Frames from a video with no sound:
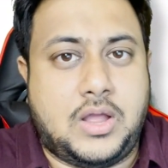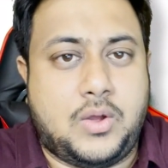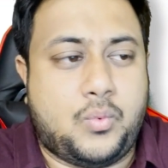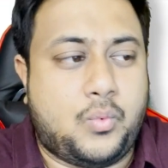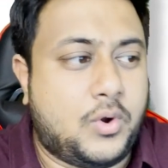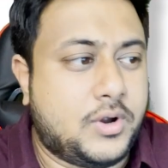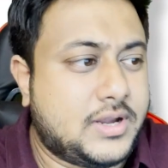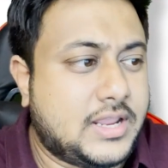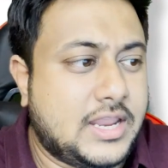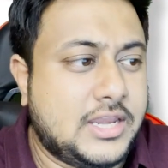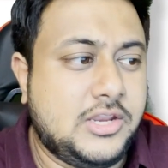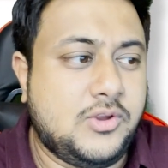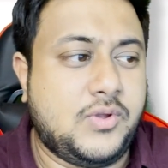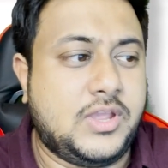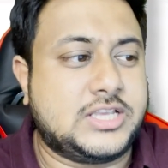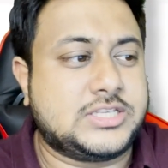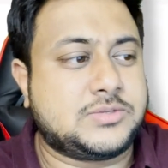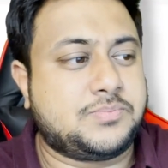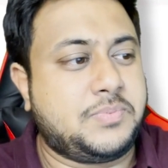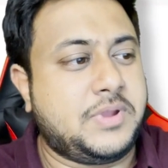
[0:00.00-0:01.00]
what can you
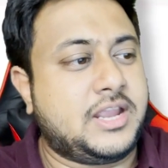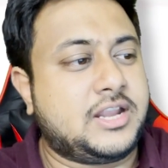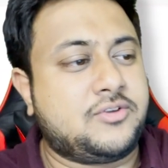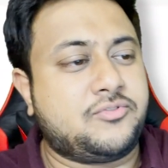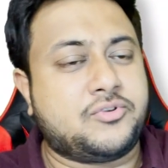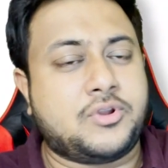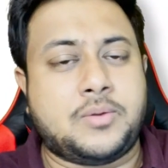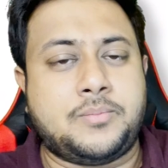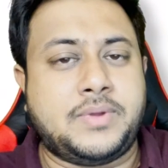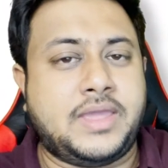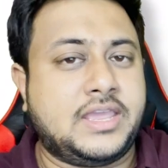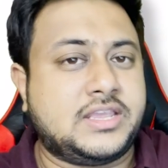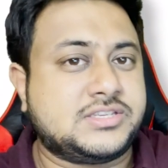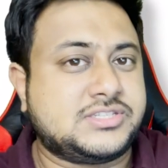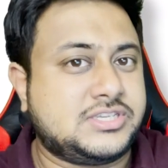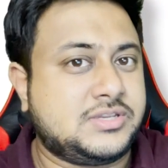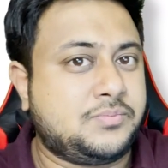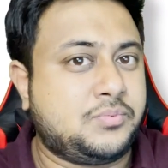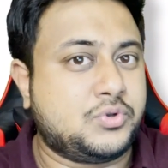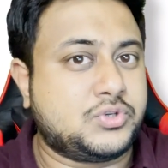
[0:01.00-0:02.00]
expect from an
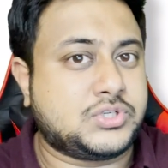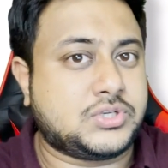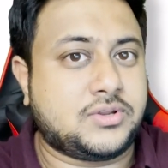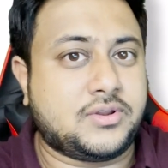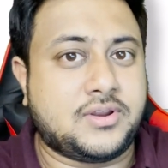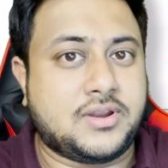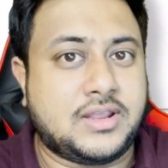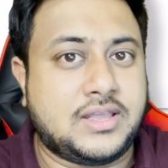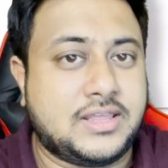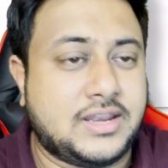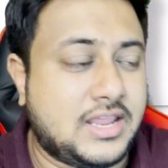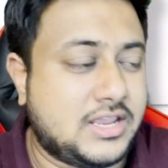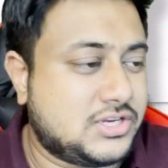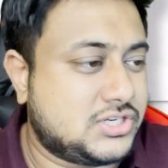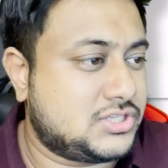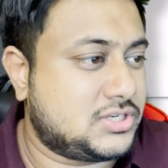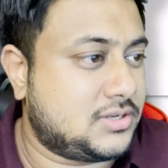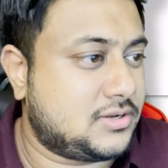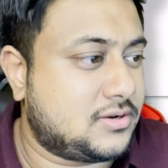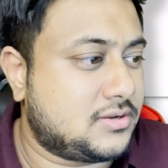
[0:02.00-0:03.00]
XGBoost
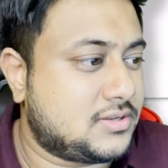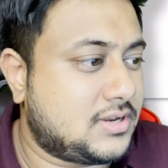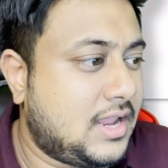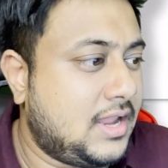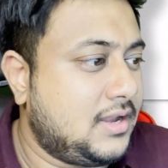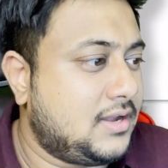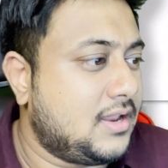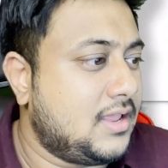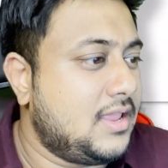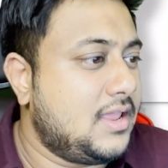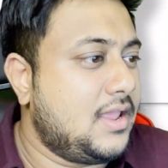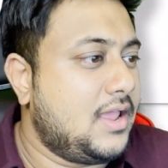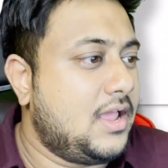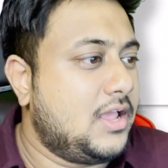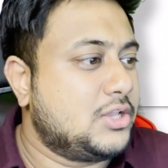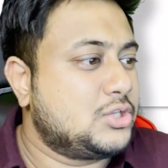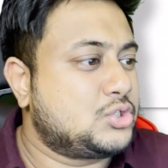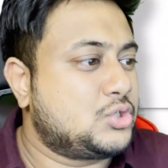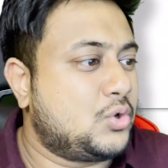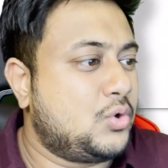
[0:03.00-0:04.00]
regressor, right?
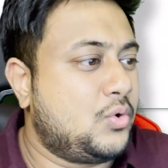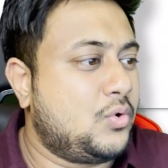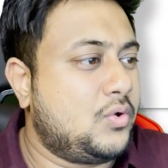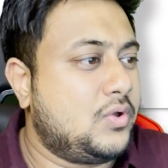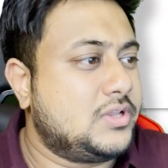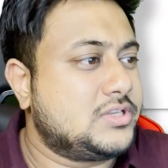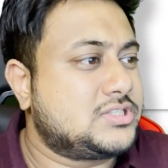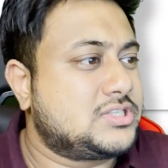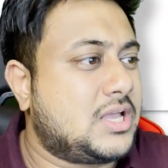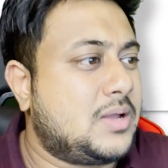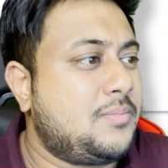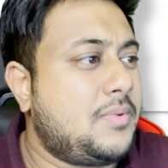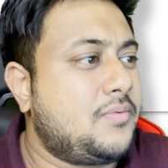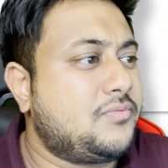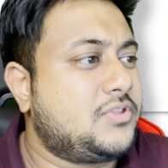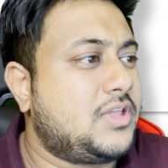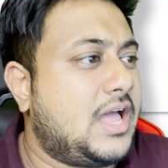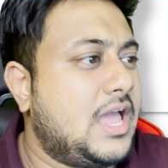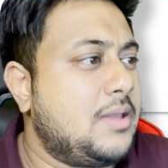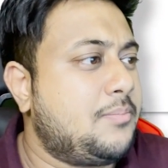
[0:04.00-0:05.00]
So some
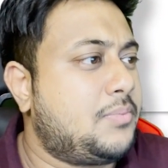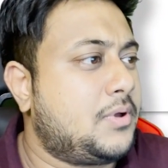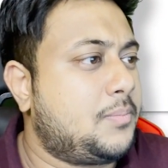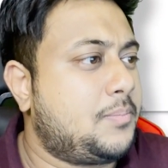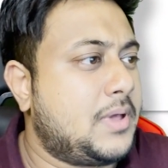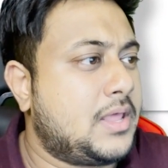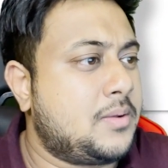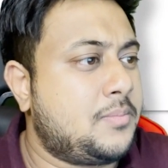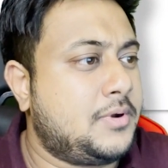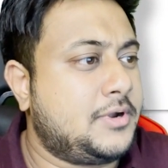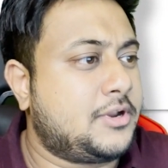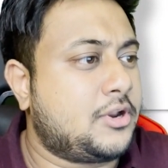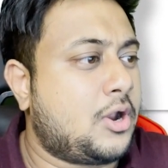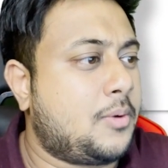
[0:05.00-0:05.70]
of the hyperparameter